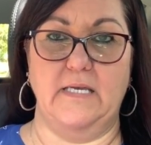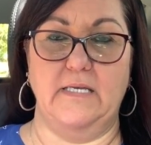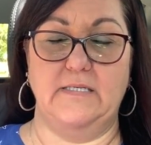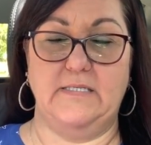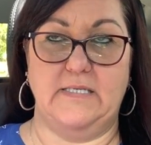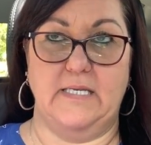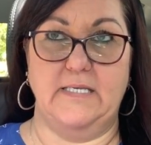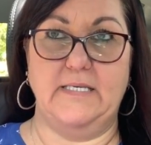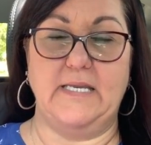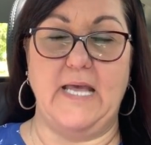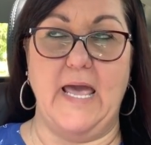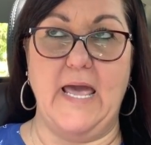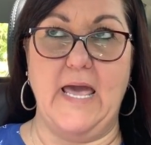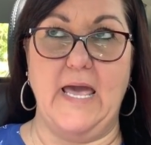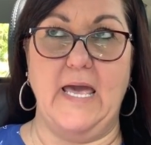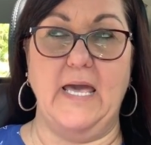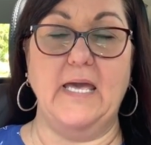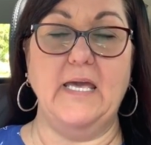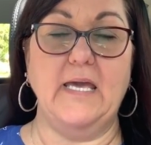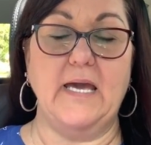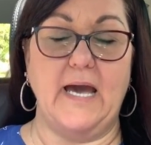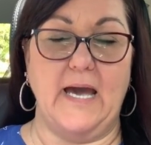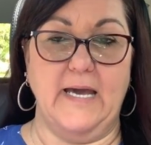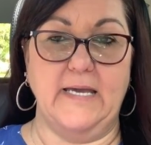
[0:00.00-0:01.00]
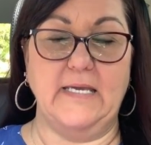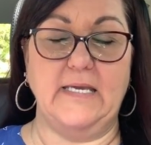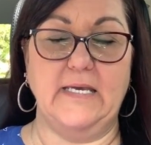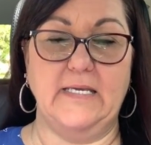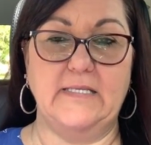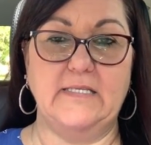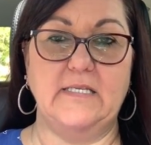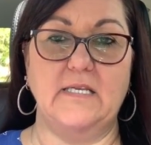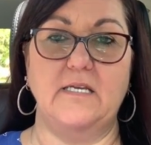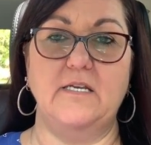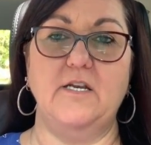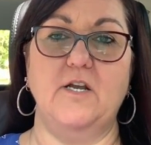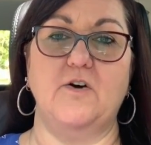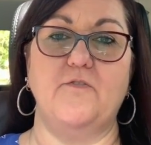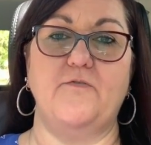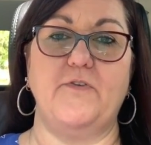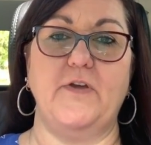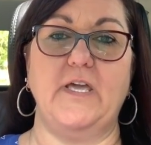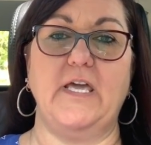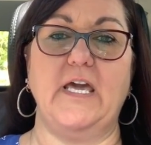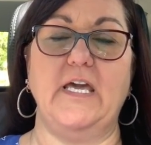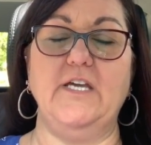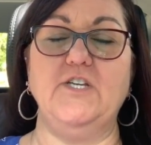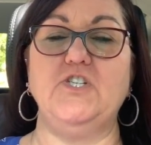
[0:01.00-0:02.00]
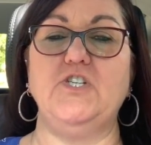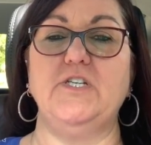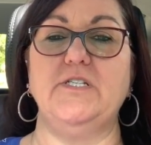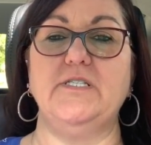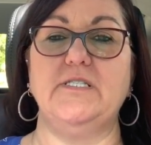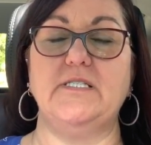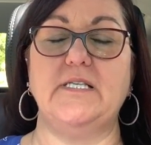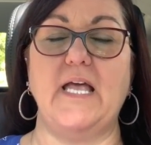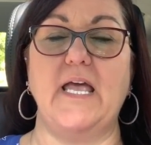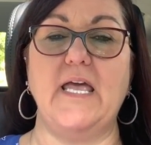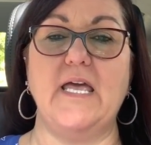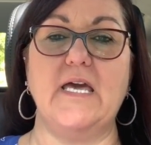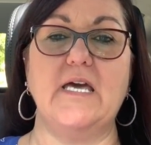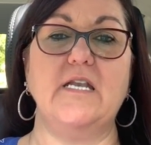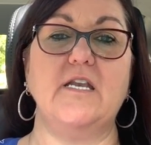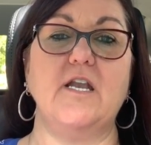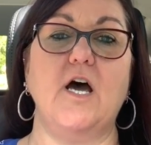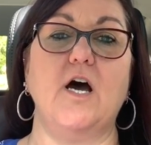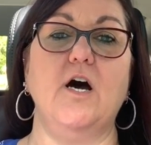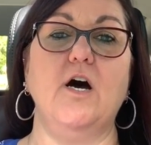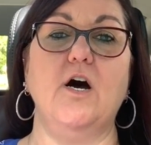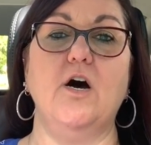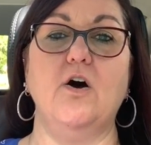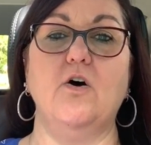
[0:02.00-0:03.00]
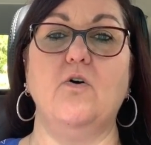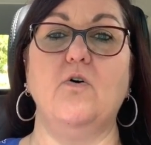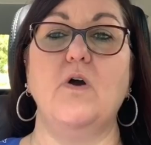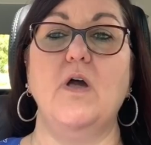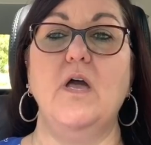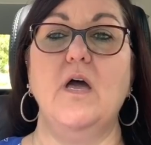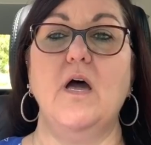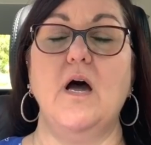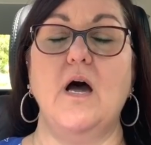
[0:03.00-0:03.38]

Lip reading: today I get the notification saying, oh,